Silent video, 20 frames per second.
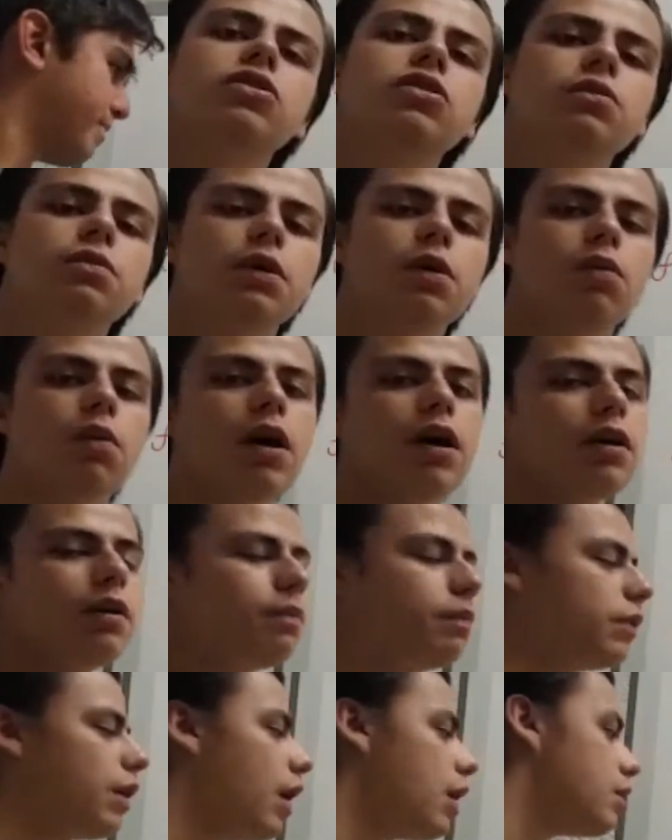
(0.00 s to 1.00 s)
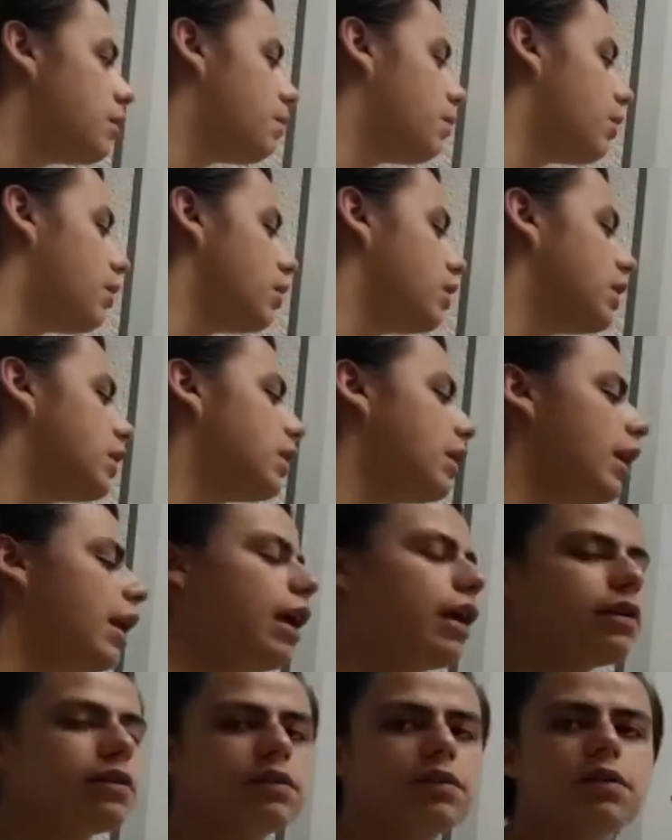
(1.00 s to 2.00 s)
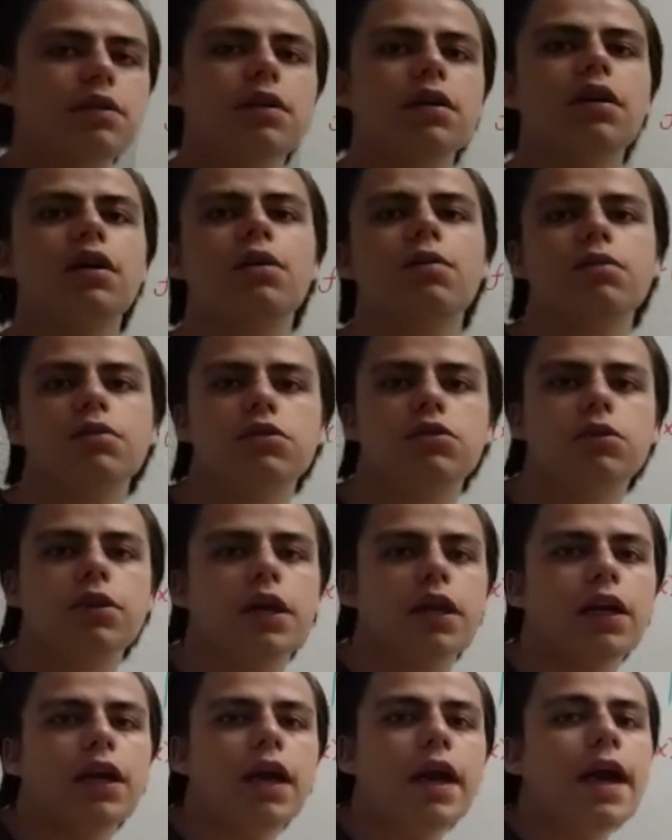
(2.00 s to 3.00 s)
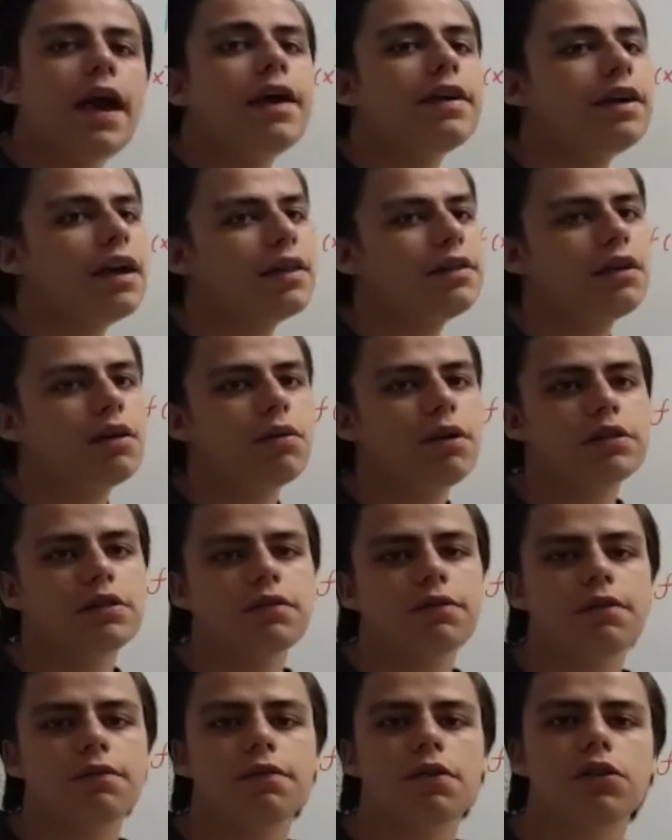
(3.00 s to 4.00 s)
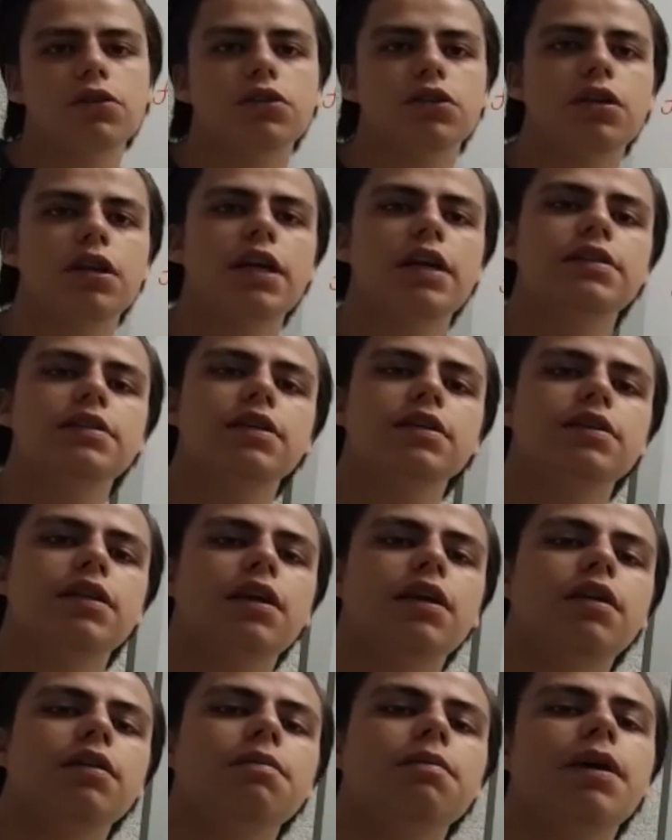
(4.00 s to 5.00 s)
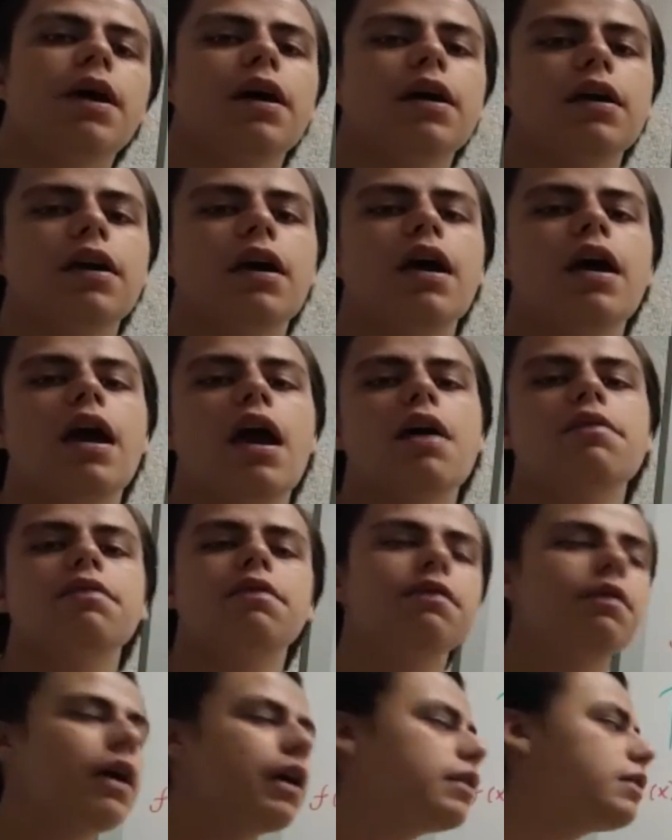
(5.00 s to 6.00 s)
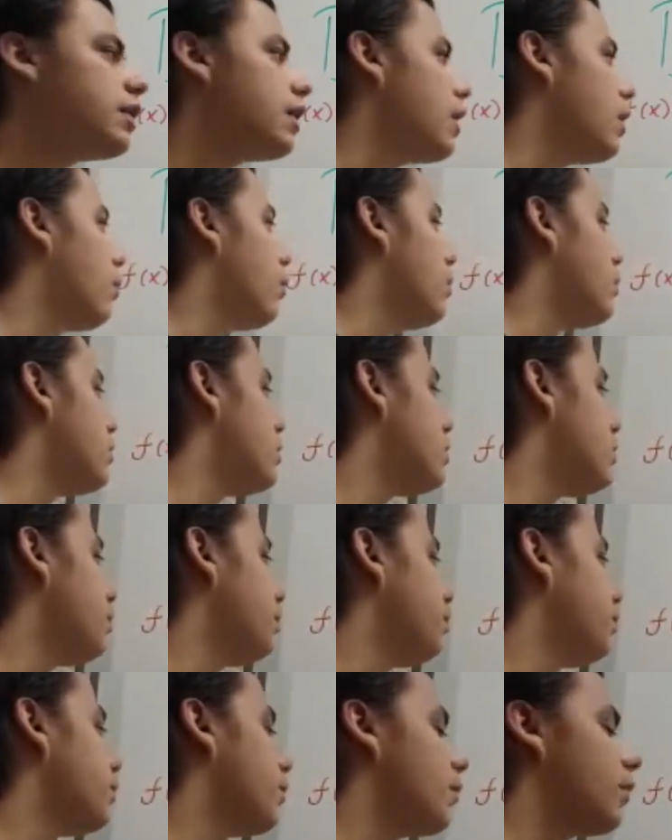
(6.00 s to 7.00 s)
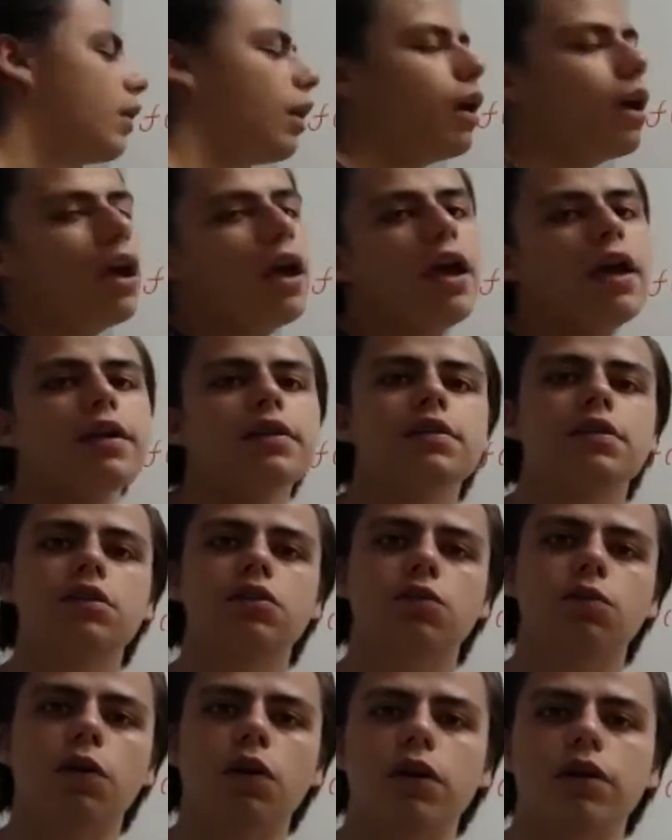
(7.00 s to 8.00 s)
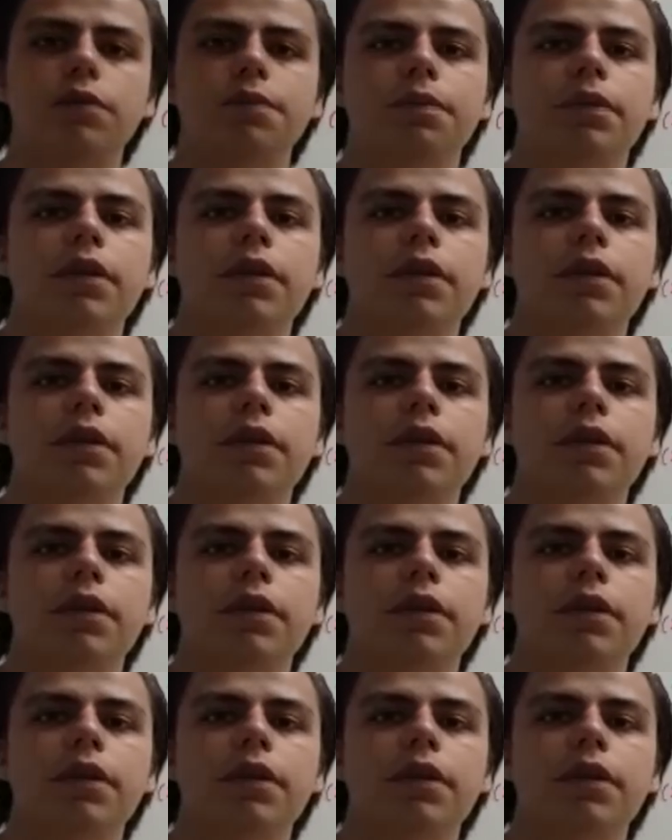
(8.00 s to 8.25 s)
To be 1 at the point x equals 3. Yet the rest of the function is dictated by f of x equals x squared.